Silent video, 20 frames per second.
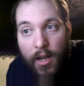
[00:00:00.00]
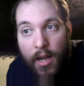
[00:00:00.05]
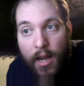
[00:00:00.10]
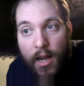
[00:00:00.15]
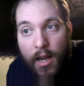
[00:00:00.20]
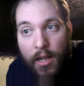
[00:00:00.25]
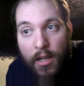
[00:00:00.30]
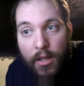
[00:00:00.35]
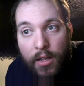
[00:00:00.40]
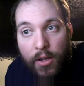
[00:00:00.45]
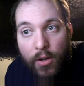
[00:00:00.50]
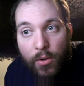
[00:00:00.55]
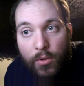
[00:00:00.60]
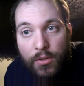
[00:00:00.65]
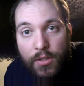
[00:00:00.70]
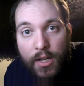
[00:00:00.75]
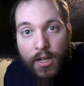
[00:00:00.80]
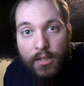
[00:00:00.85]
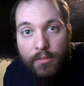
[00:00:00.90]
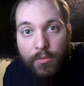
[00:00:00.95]
and the
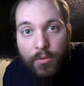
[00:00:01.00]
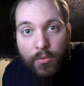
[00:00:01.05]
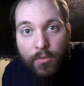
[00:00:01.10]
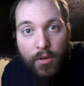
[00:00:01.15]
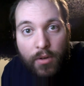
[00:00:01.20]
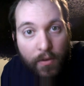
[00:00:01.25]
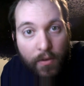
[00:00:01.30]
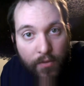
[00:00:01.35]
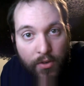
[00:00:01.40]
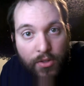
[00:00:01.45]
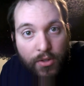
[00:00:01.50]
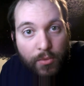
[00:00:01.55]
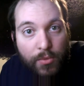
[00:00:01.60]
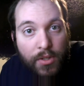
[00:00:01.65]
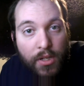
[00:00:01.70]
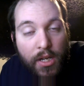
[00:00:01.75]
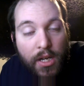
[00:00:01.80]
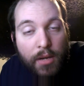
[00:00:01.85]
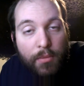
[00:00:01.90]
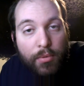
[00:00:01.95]
Old Testament obviously
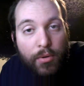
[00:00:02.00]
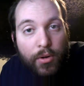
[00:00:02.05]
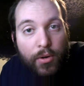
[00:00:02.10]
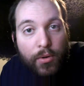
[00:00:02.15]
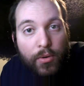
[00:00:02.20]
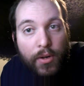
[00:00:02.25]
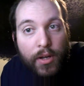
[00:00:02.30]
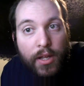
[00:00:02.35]
was Hebrew,